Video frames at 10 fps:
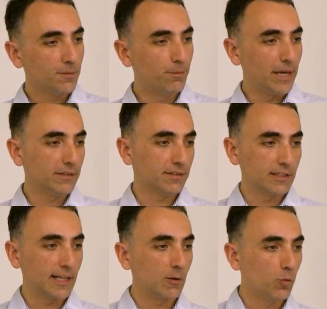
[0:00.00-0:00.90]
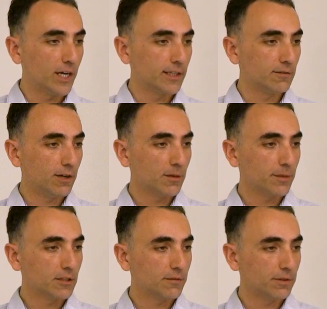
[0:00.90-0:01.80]
basic like one
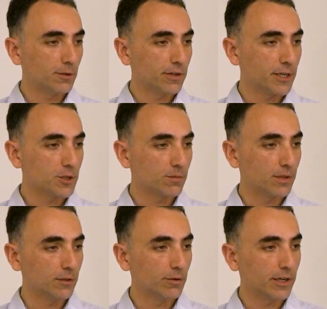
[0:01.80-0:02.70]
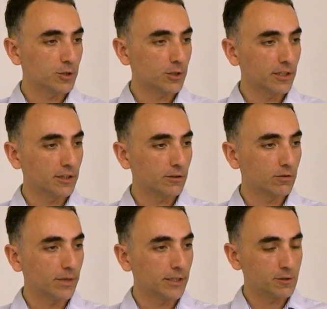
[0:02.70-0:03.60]
environment configuration, but you actually need
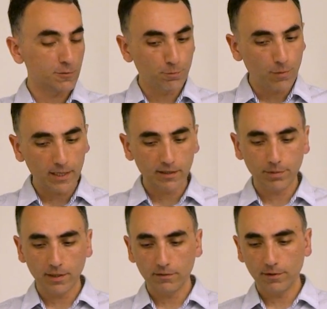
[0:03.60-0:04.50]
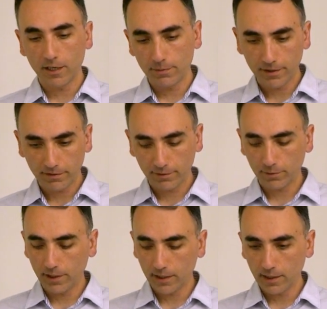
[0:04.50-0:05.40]
to manage multiple environments.
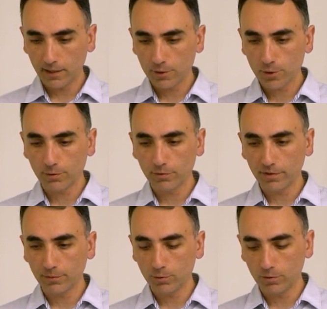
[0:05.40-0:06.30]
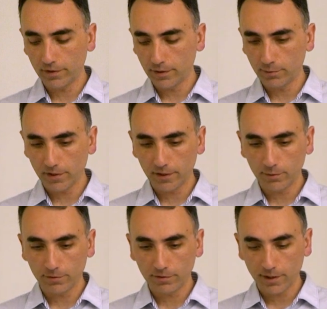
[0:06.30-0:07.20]
So I'll show you some tools that you can
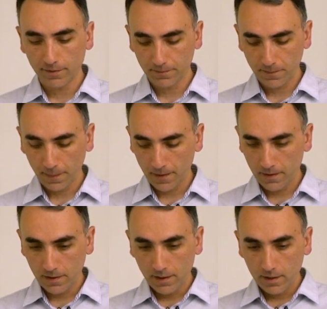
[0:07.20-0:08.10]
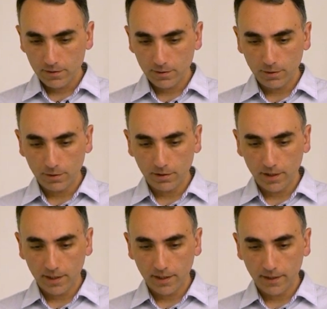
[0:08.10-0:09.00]
use there.
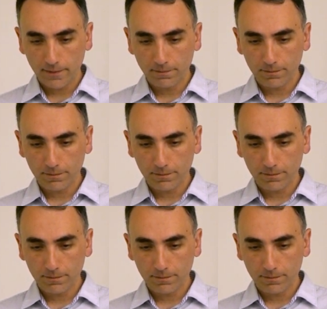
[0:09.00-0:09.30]
So